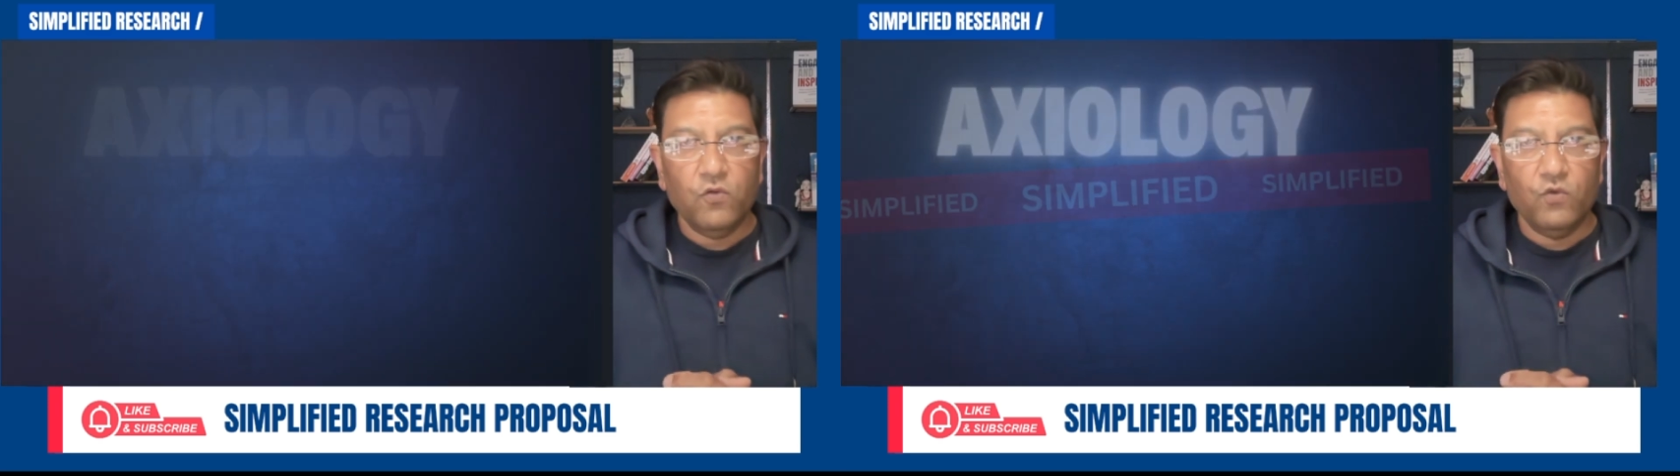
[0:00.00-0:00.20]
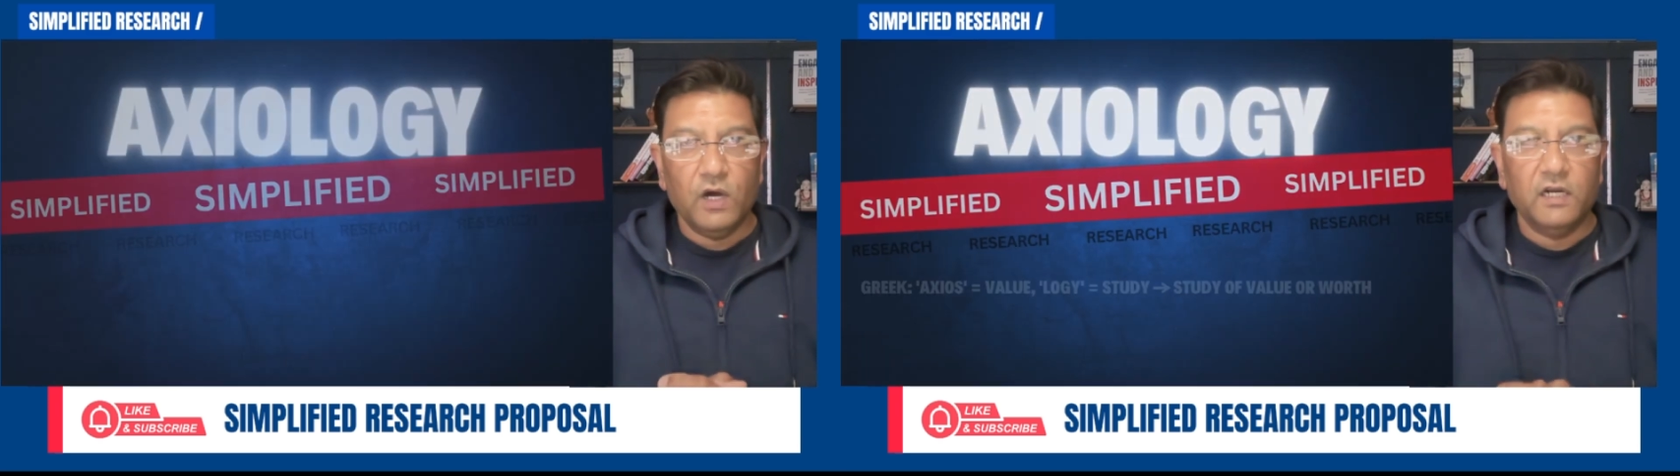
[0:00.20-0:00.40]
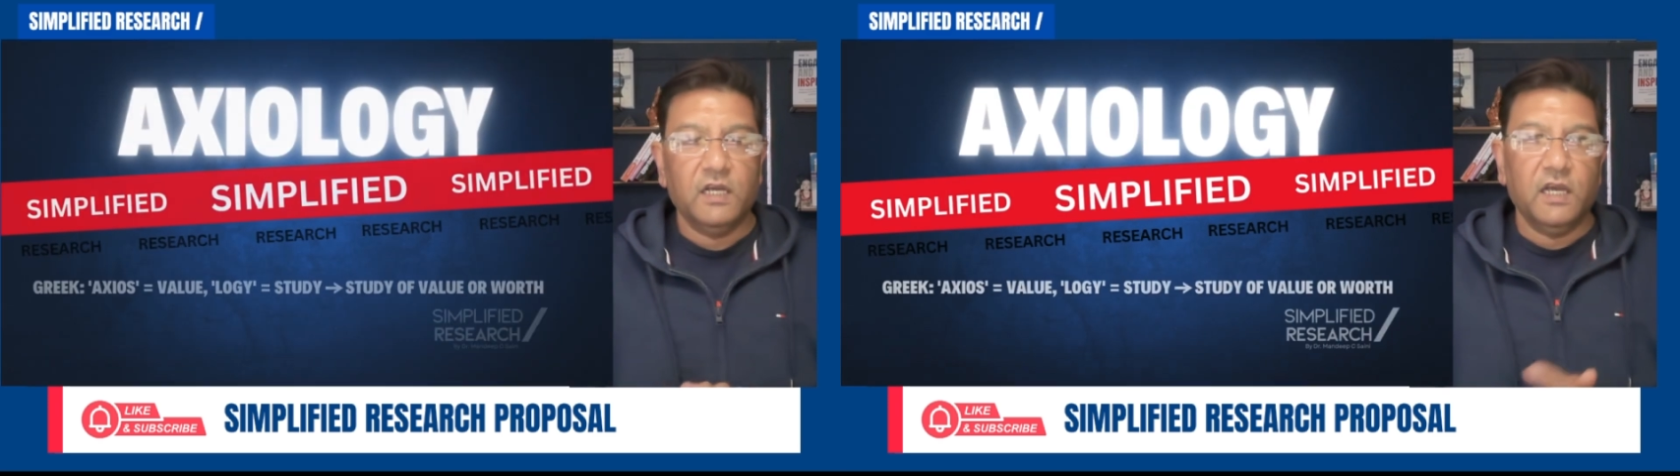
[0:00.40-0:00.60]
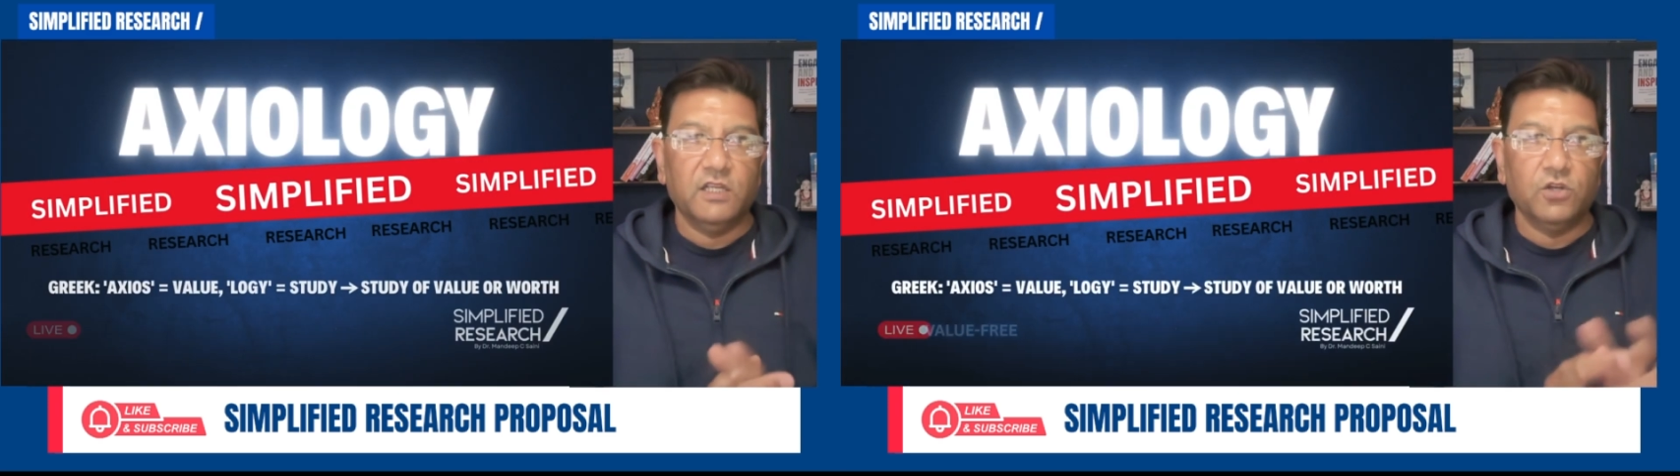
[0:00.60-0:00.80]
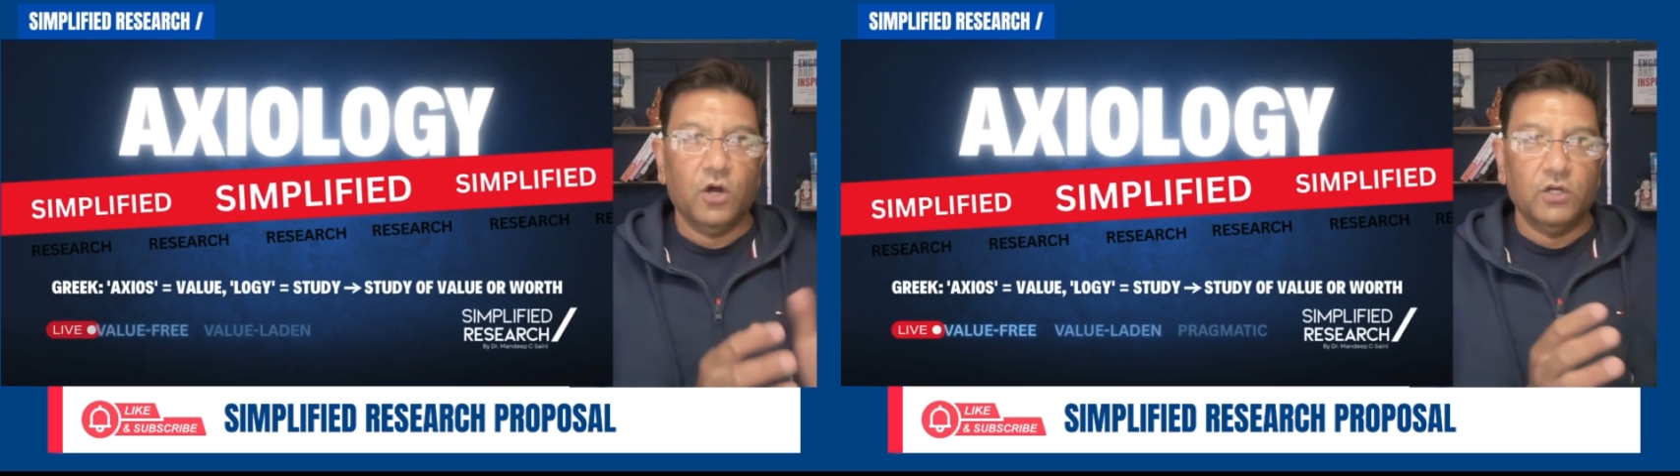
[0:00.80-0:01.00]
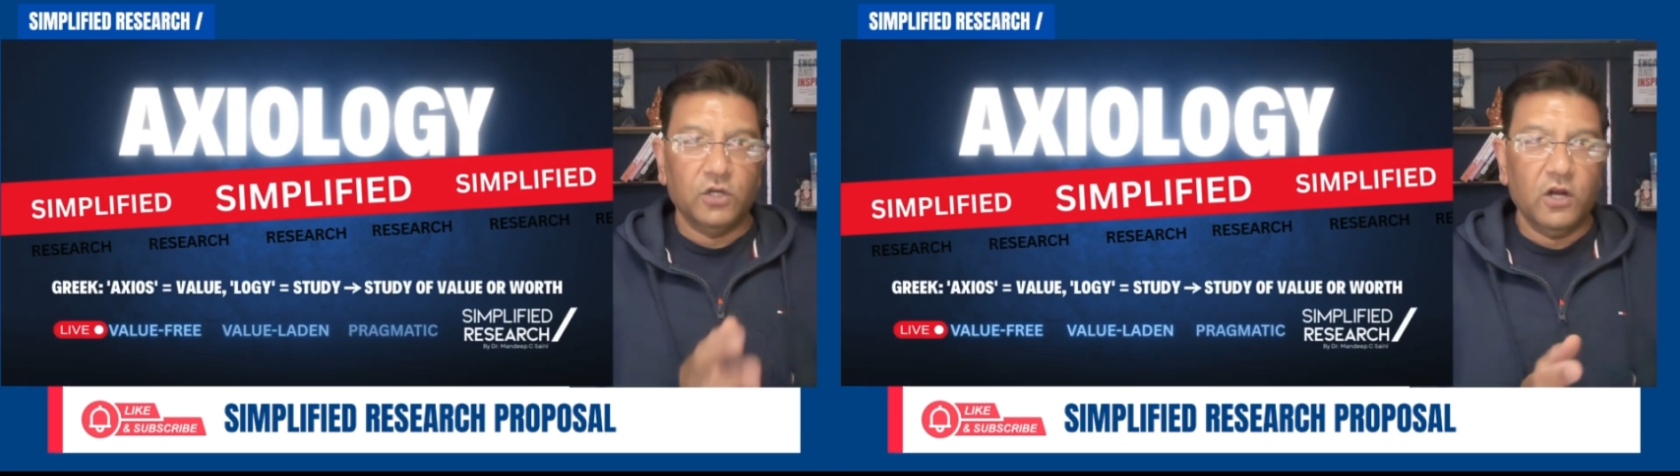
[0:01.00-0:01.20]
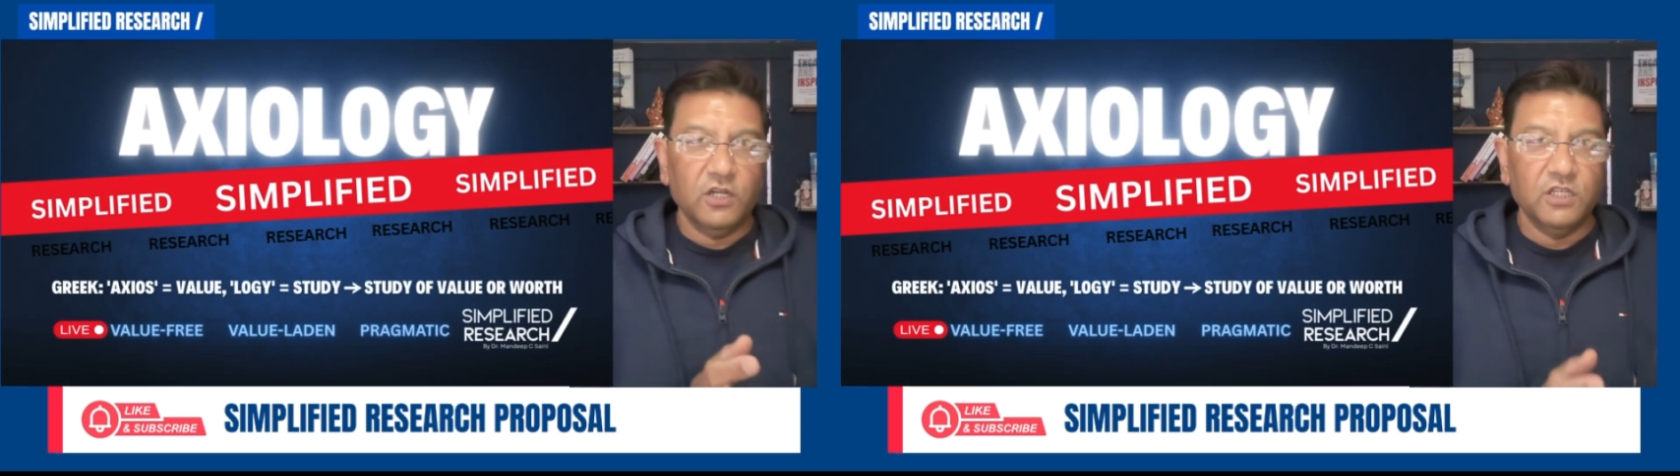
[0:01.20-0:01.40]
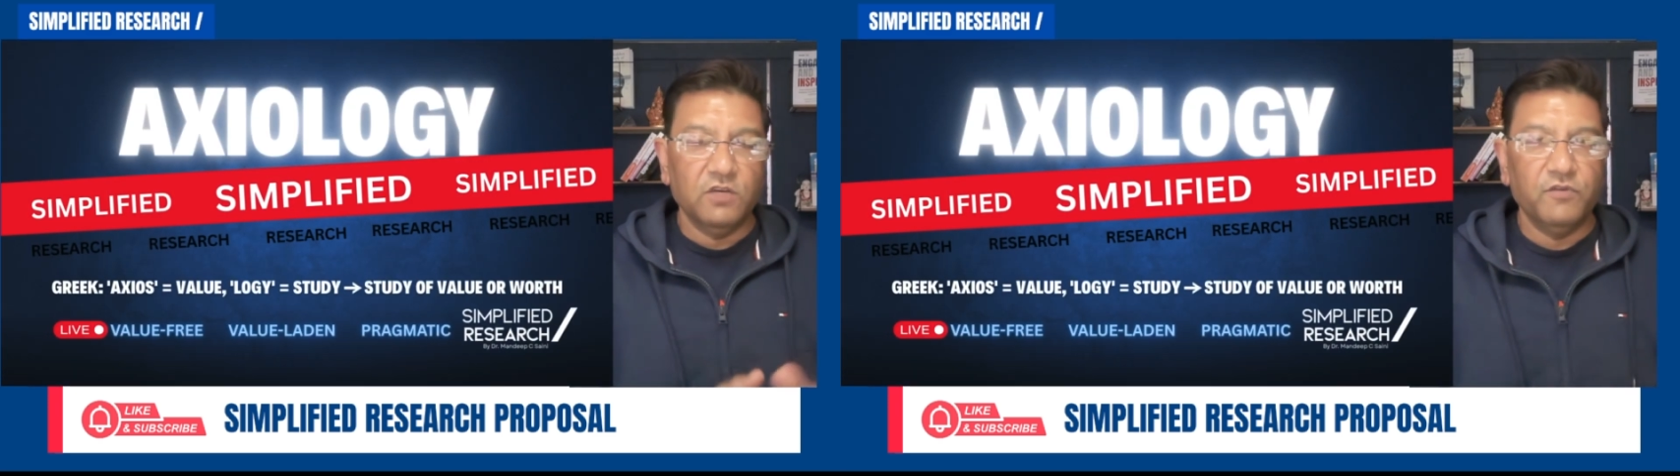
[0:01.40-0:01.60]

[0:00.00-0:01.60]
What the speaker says: one is ontology,